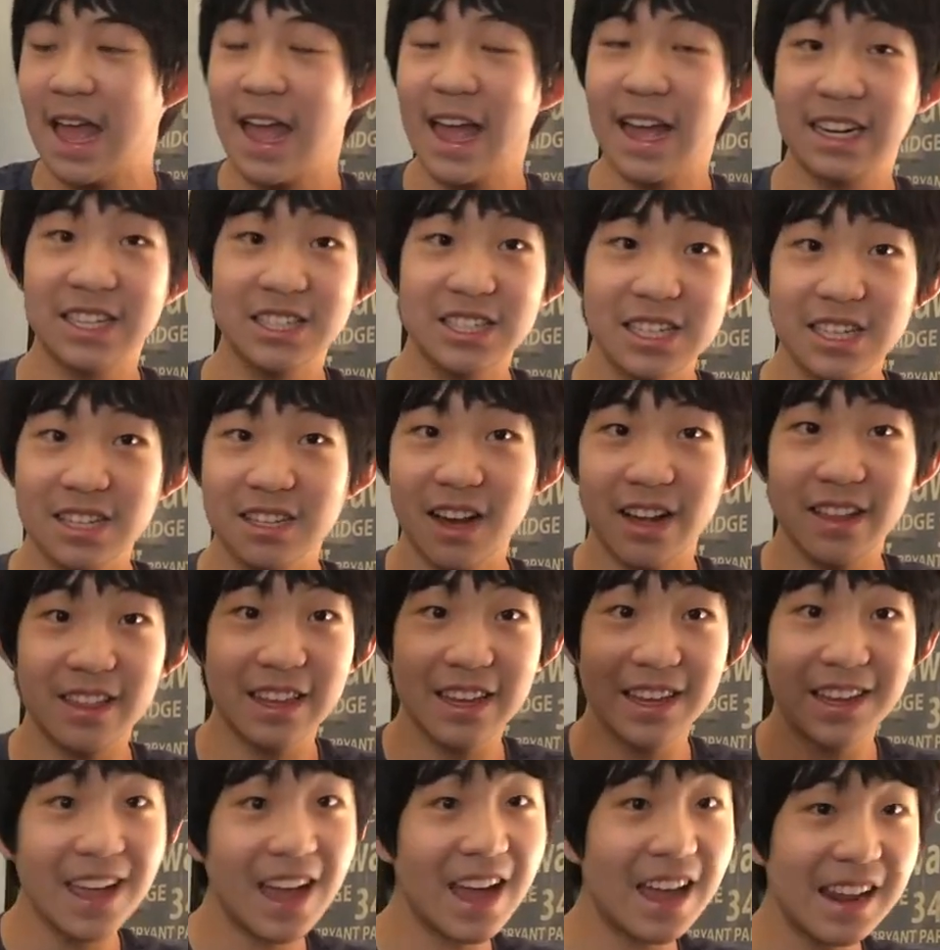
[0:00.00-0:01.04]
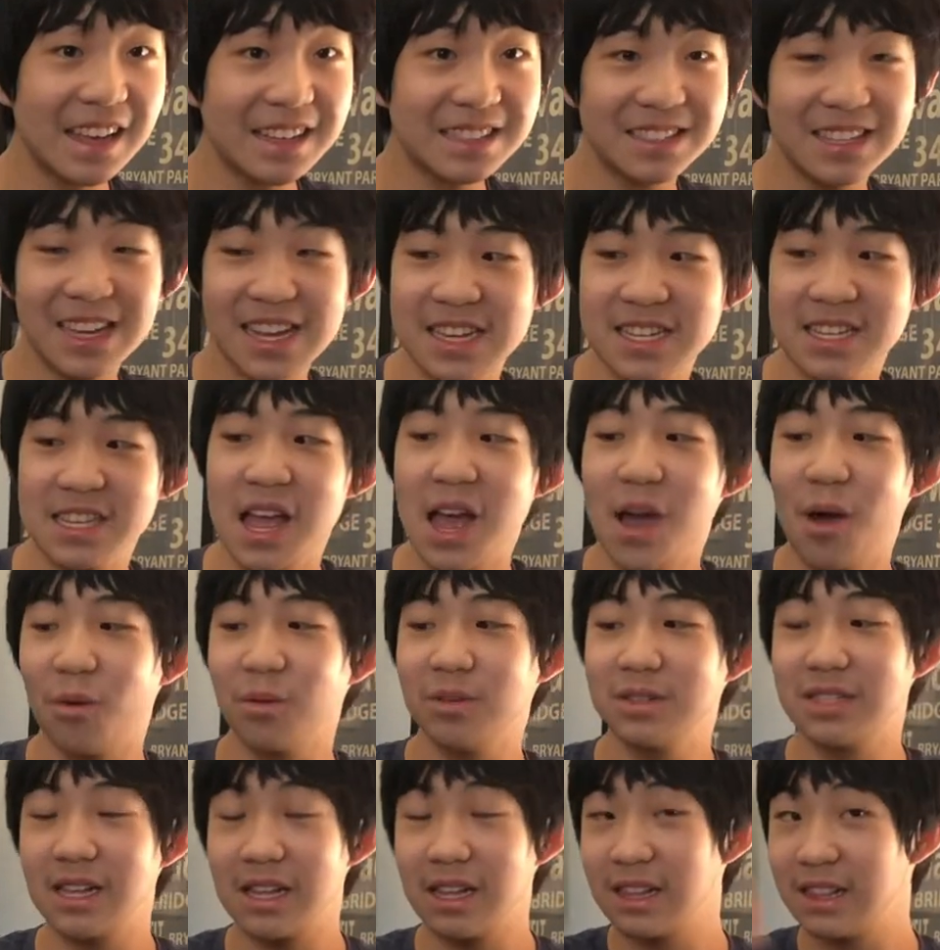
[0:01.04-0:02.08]
and she thought the GAN XS
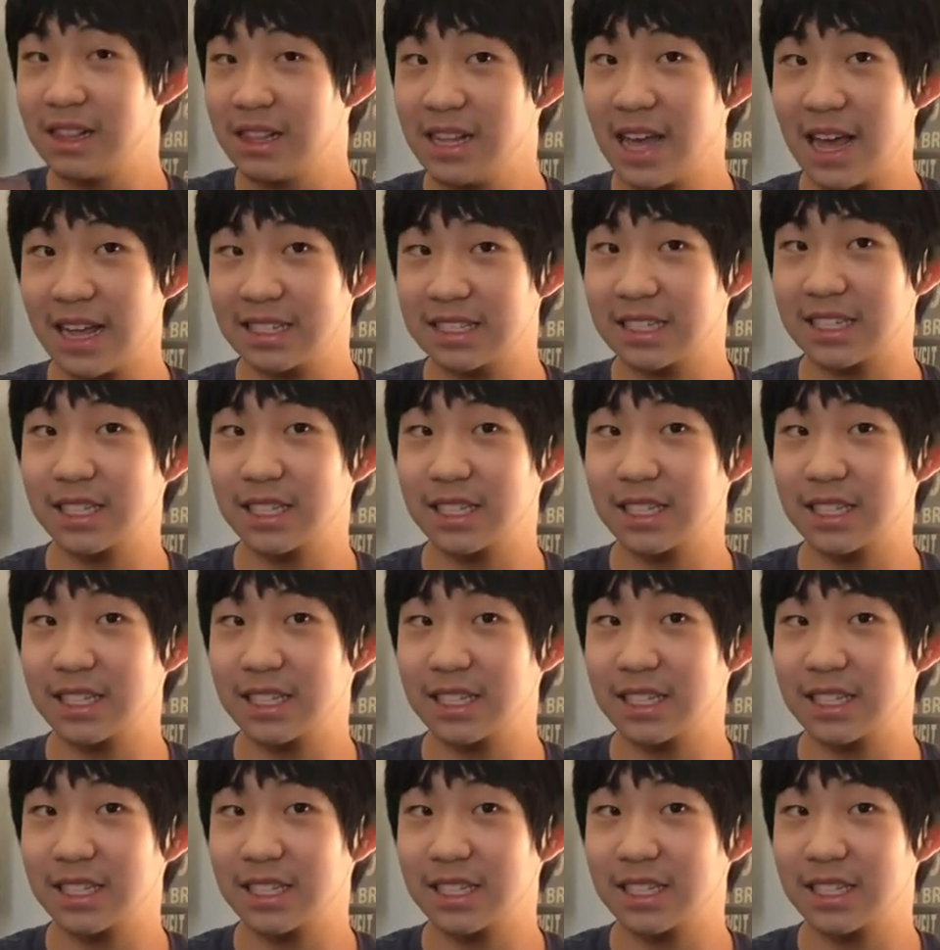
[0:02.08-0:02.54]
was the less